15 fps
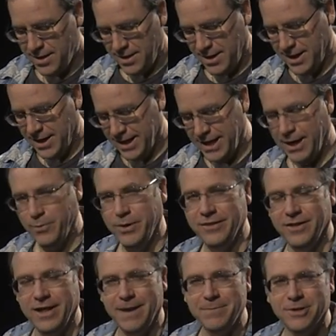And I wear the
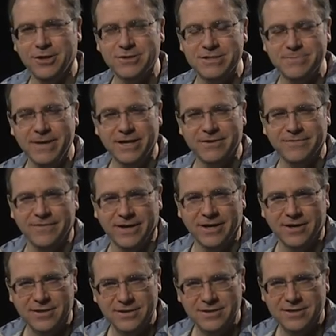lab coat to Maker
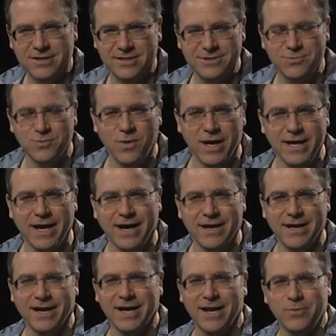Faire, because why not?
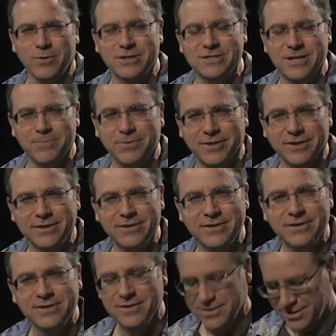I got to wear something.
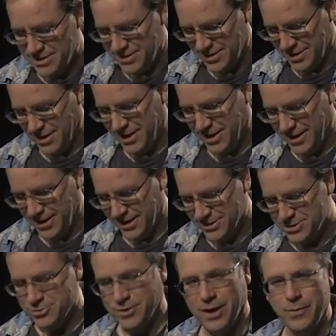And
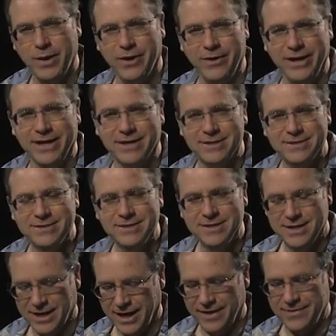so I wear it,
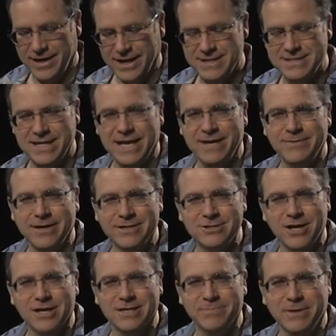and then I stand around and
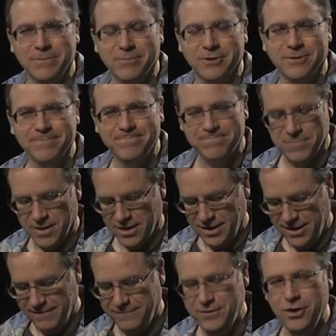talk to people.
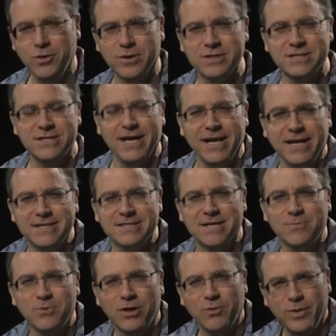If you are standing
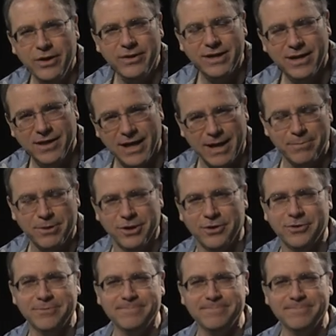somewhere wearing a lab coat,